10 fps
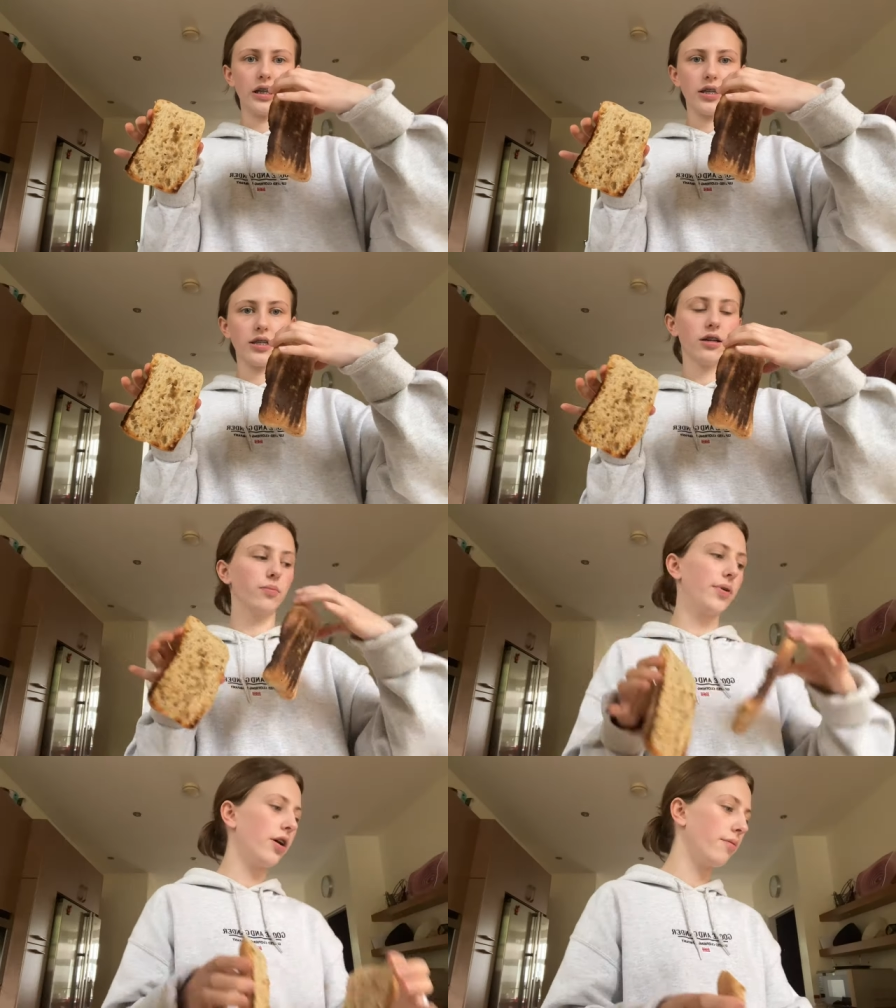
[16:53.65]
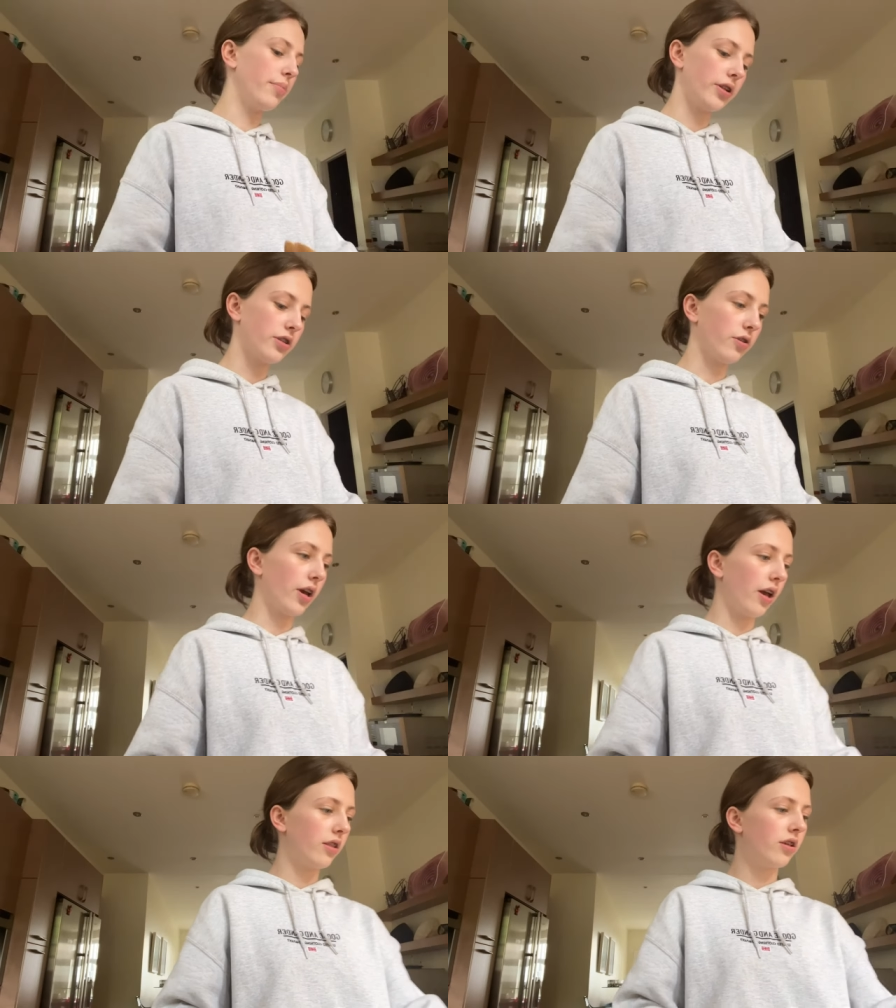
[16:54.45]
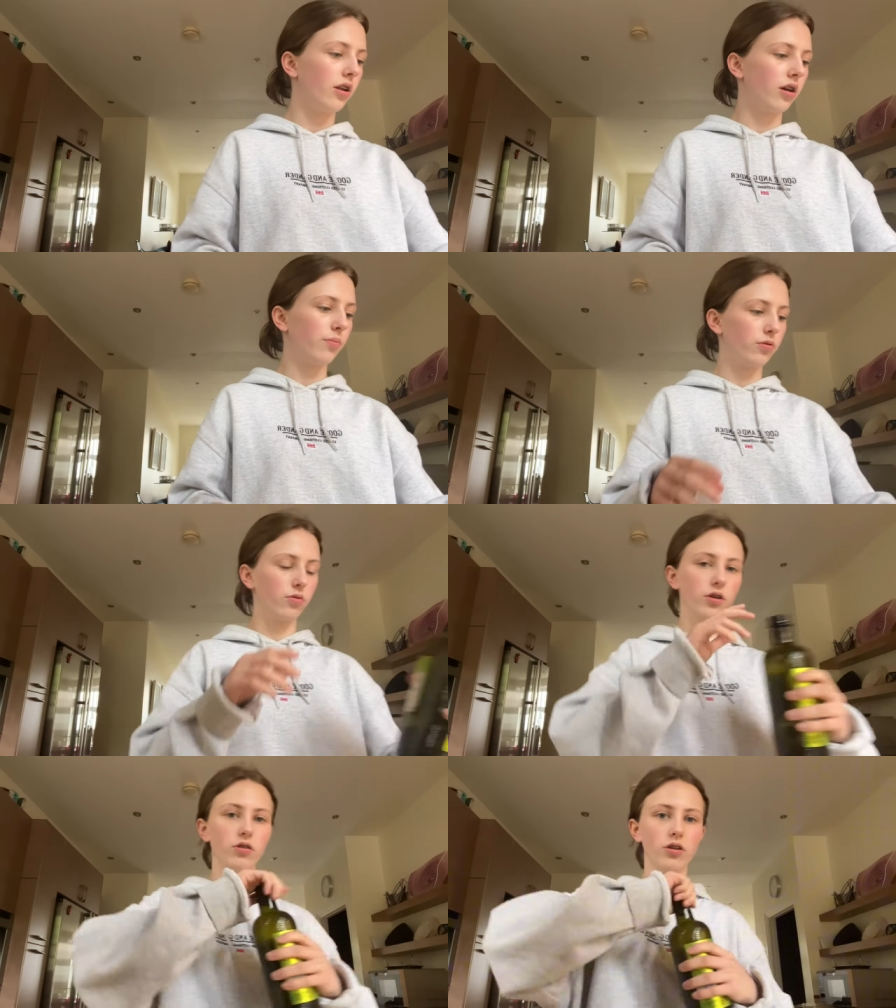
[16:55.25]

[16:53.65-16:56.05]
It's a little burnt, but it's okay. And then I put oil